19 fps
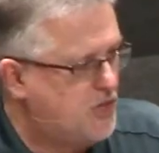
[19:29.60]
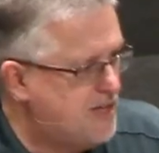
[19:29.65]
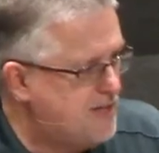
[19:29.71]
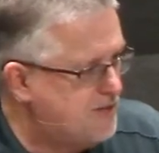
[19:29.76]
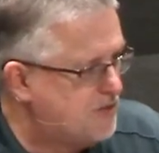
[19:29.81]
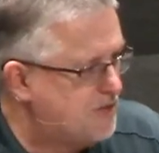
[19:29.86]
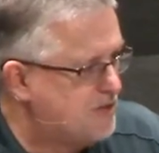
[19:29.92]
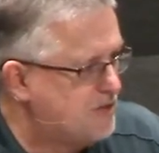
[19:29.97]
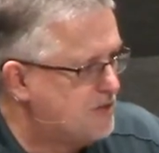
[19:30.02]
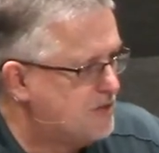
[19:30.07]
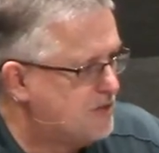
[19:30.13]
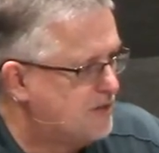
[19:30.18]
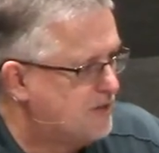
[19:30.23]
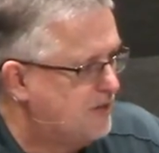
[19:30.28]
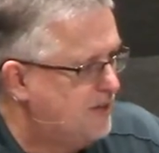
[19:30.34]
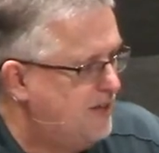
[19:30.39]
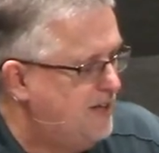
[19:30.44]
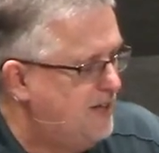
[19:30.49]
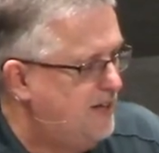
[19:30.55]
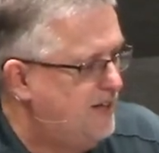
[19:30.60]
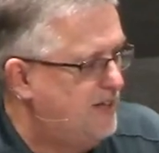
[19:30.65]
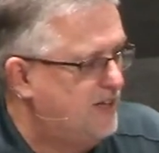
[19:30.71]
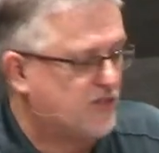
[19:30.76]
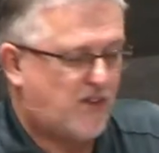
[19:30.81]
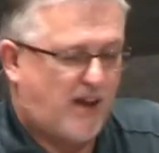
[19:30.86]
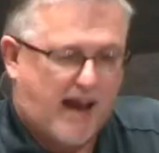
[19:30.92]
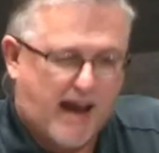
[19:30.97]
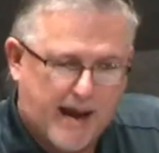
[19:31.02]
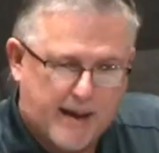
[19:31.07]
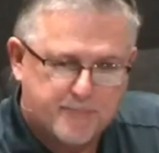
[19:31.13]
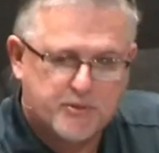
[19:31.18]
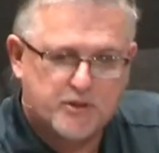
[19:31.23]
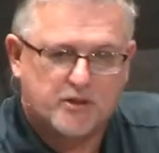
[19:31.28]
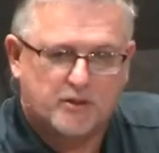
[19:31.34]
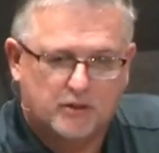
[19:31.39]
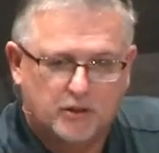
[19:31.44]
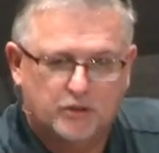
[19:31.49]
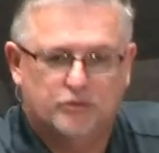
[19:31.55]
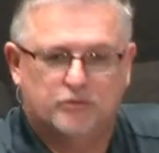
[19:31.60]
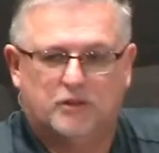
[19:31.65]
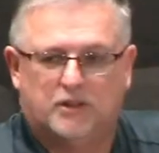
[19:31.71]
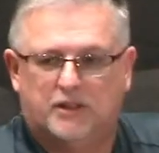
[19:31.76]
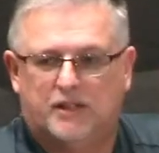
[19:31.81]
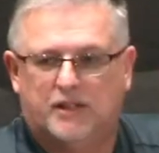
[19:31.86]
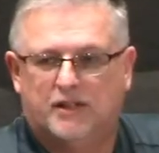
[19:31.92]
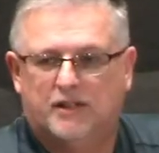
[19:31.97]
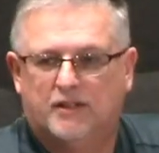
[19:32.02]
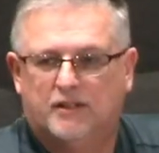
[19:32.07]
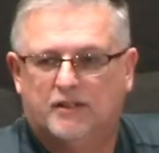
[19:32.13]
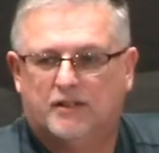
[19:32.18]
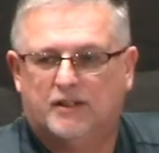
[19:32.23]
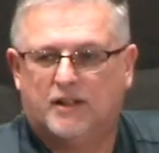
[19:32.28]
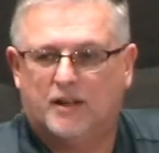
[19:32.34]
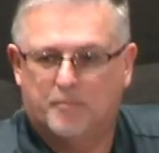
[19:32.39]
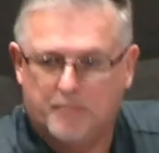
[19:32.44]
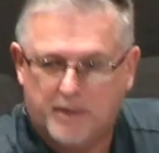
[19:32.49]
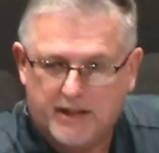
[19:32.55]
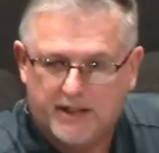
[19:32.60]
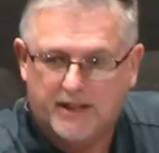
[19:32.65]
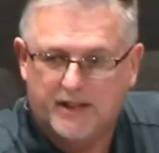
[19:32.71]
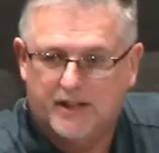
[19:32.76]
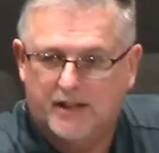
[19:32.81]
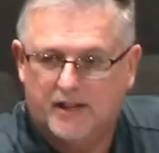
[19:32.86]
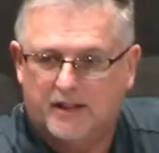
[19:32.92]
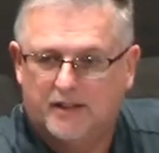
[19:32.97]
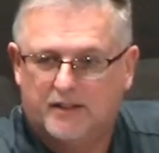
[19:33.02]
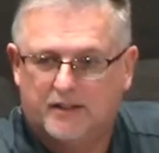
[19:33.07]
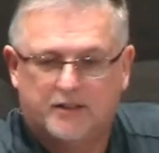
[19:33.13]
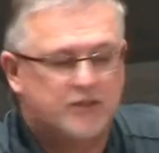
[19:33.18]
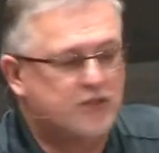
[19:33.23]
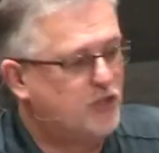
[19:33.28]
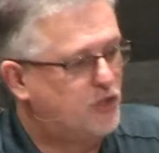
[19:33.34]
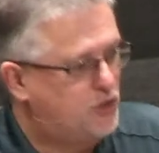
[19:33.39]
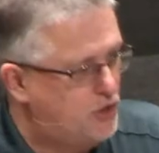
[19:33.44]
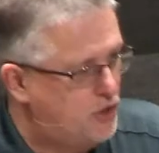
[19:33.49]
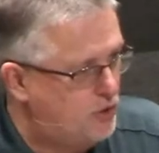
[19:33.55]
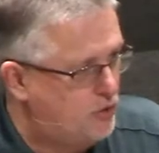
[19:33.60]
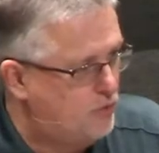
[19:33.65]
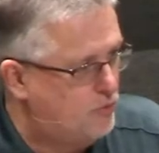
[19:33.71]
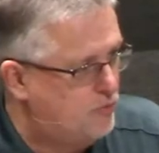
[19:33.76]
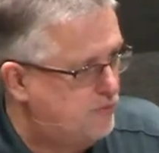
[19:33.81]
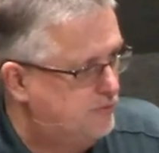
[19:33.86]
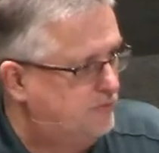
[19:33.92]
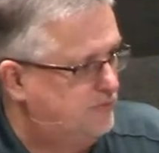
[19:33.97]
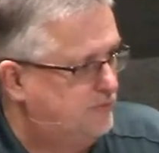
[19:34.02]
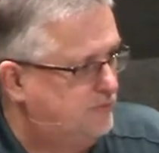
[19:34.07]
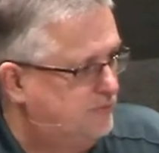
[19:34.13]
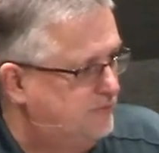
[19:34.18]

Jesus is absolutely committed to you.